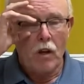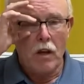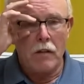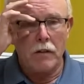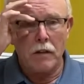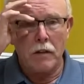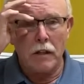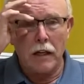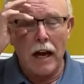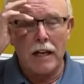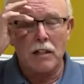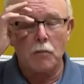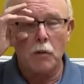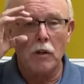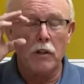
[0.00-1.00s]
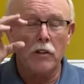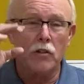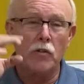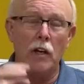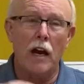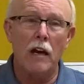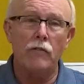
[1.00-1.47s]
that the gospel is
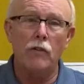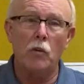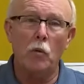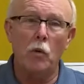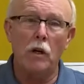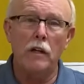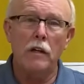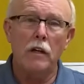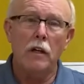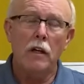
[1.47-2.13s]
for everyone.